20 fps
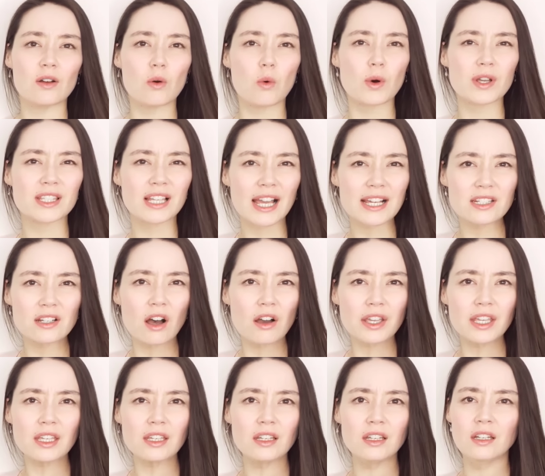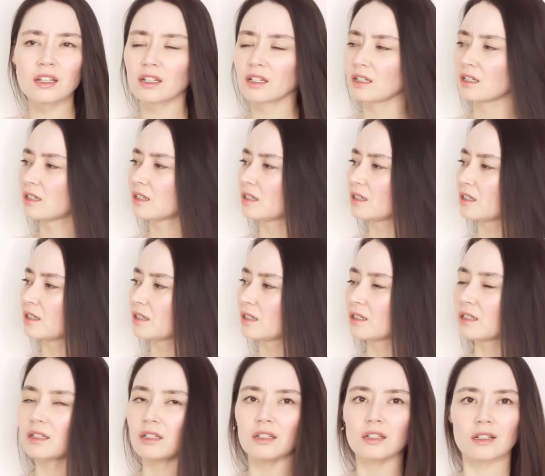Was I talking?
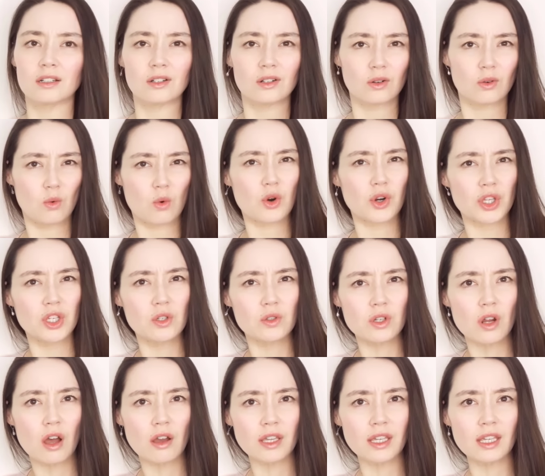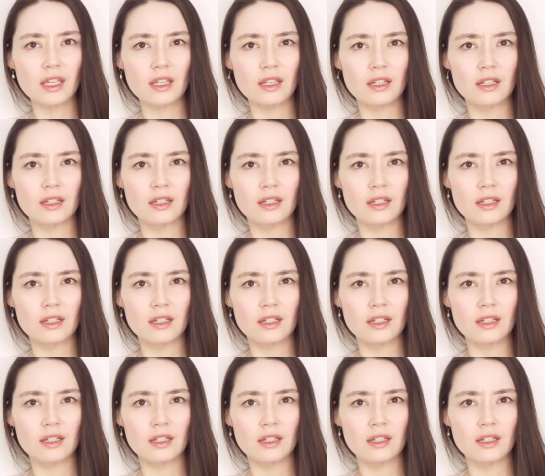Were you talking?